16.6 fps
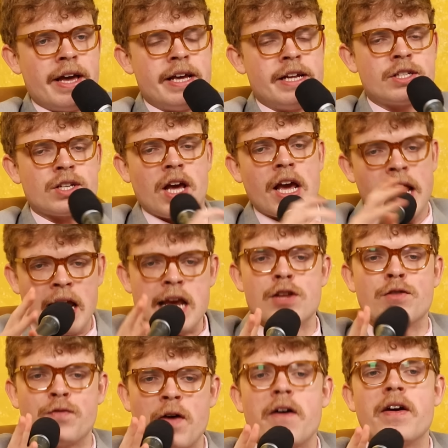It
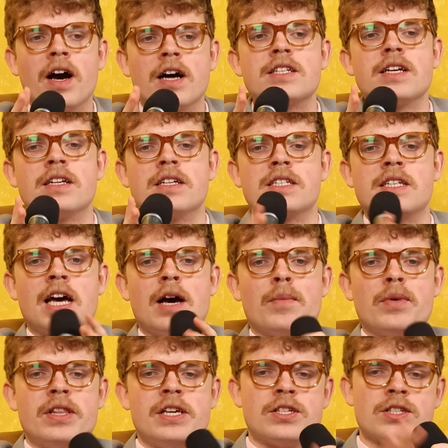is very hard to
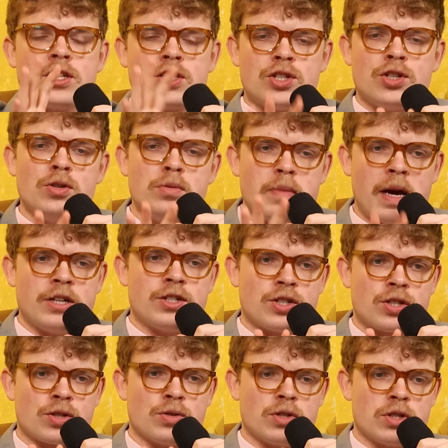understand, but these are the two
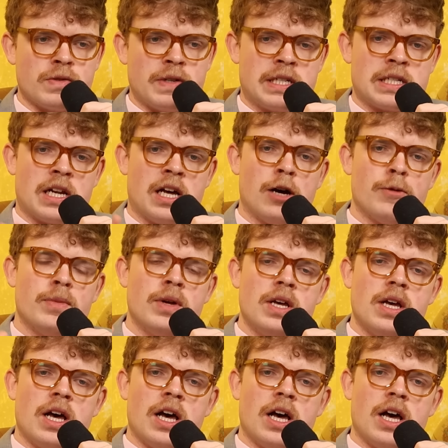major schools of Islam.